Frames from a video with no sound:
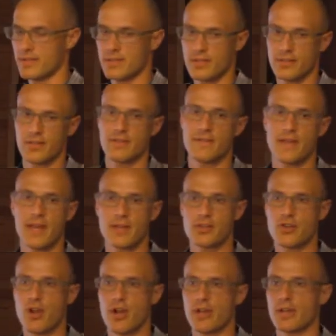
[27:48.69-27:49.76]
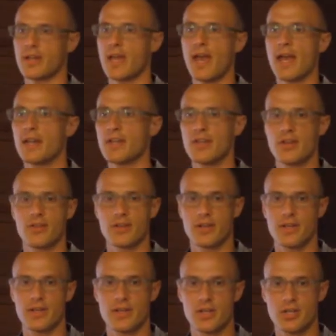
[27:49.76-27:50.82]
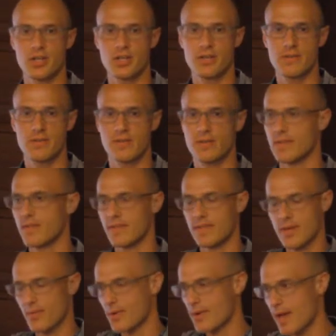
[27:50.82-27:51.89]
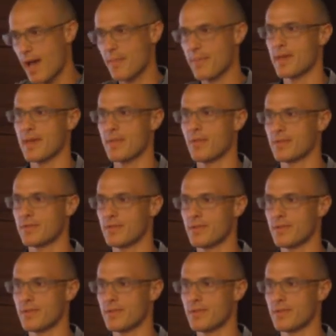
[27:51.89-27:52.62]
to lift that truck in any other condition, they would not be able to.